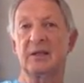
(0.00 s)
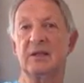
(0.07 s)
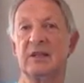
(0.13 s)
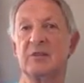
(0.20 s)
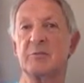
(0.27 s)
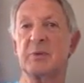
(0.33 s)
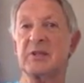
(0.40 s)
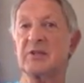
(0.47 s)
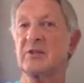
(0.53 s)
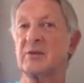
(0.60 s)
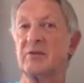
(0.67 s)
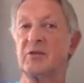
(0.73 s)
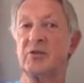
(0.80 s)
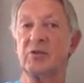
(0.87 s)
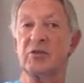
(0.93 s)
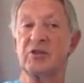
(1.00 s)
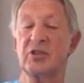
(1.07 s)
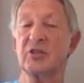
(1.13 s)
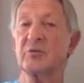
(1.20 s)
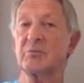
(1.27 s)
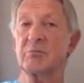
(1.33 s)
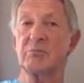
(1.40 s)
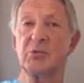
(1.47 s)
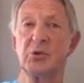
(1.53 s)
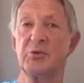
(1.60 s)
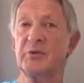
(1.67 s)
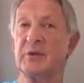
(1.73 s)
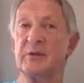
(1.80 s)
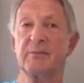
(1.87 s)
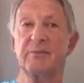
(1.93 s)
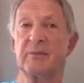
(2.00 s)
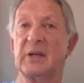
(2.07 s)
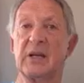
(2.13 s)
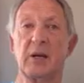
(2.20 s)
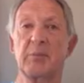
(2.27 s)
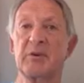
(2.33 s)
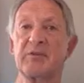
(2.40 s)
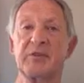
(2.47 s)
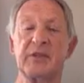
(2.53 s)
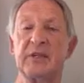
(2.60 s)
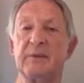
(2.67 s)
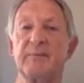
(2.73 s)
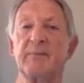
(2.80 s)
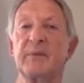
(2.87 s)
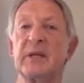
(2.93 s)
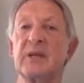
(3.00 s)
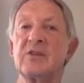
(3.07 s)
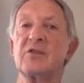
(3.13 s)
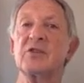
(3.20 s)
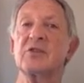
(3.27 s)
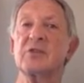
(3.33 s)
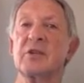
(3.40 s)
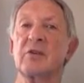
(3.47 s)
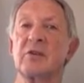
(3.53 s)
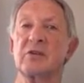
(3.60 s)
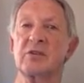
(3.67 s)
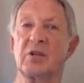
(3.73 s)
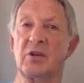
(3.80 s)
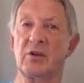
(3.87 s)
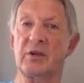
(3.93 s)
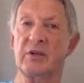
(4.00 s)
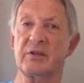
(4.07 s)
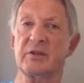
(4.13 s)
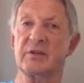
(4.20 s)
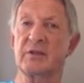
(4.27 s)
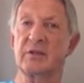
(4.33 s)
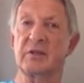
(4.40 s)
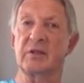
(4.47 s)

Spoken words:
it's best if you can just move it a couple of feet. It's just so the tyres